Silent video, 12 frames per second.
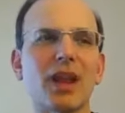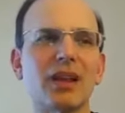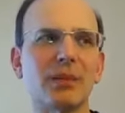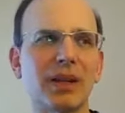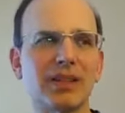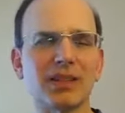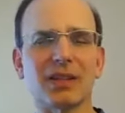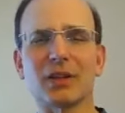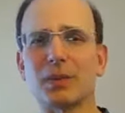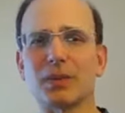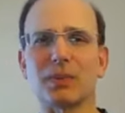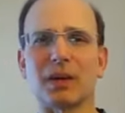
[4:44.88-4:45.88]
Depends on your
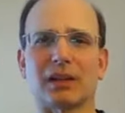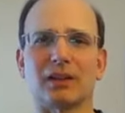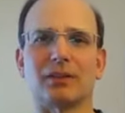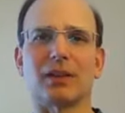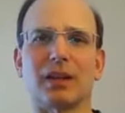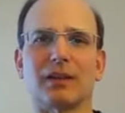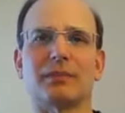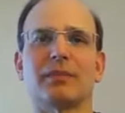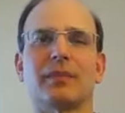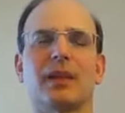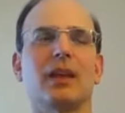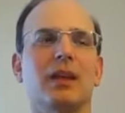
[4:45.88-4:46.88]
perspective, right?
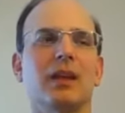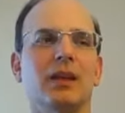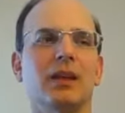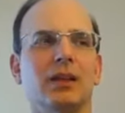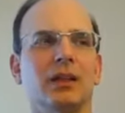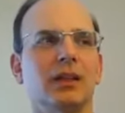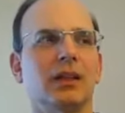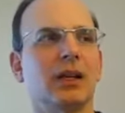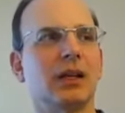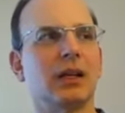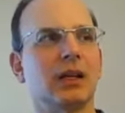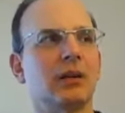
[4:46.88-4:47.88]

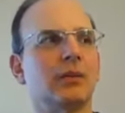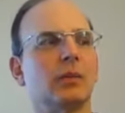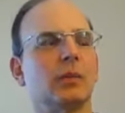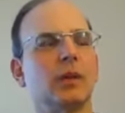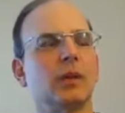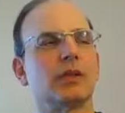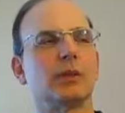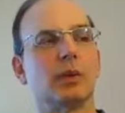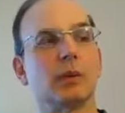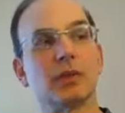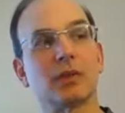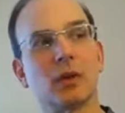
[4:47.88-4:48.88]
Um, was what
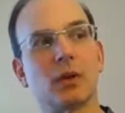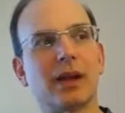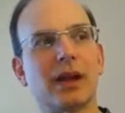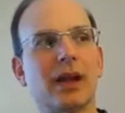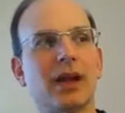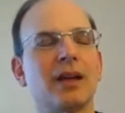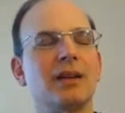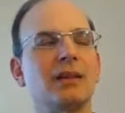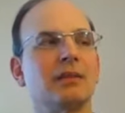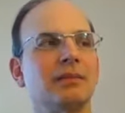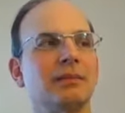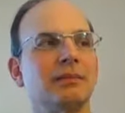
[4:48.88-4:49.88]
was going
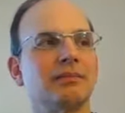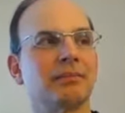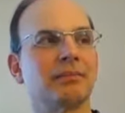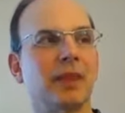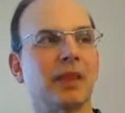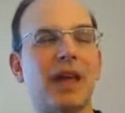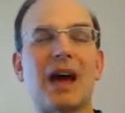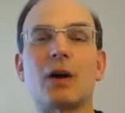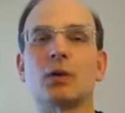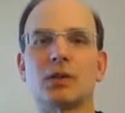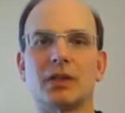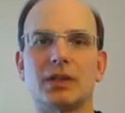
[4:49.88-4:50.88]
on
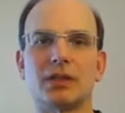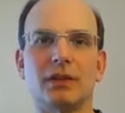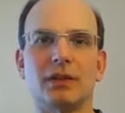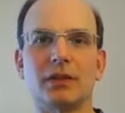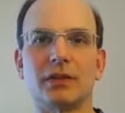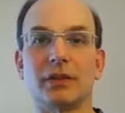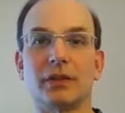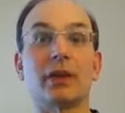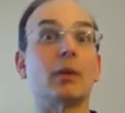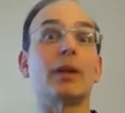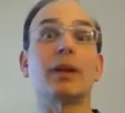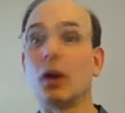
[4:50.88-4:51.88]
thousands of years ago
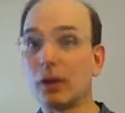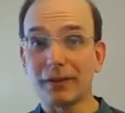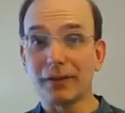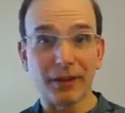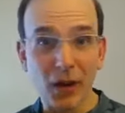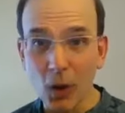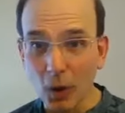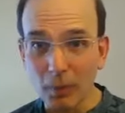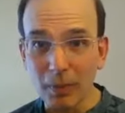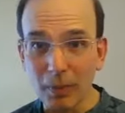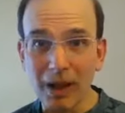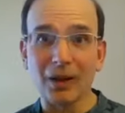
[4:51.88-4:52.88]
that we don't even know
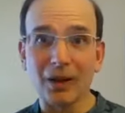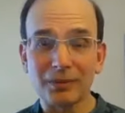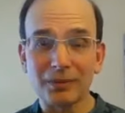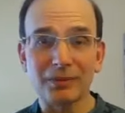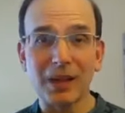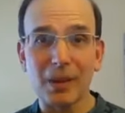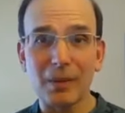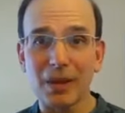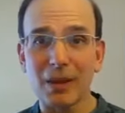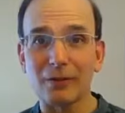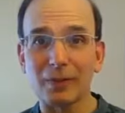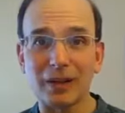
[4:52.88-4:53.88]
about,
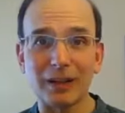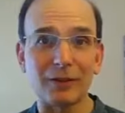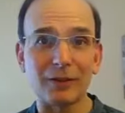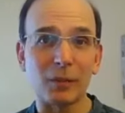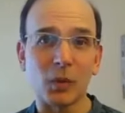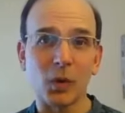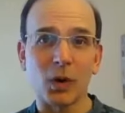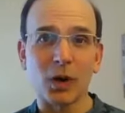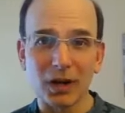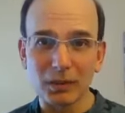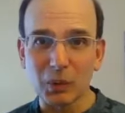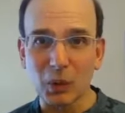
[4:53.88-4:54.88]
maybe have been even
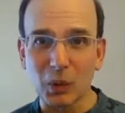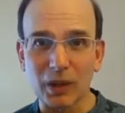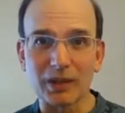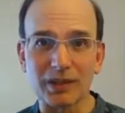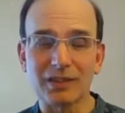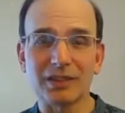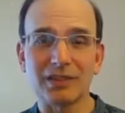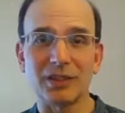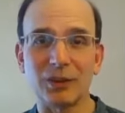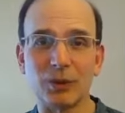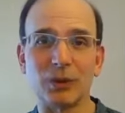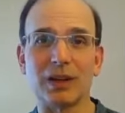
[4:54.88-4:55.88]
more important
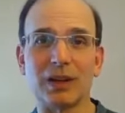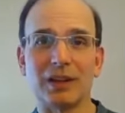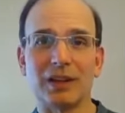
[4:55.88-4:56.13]
to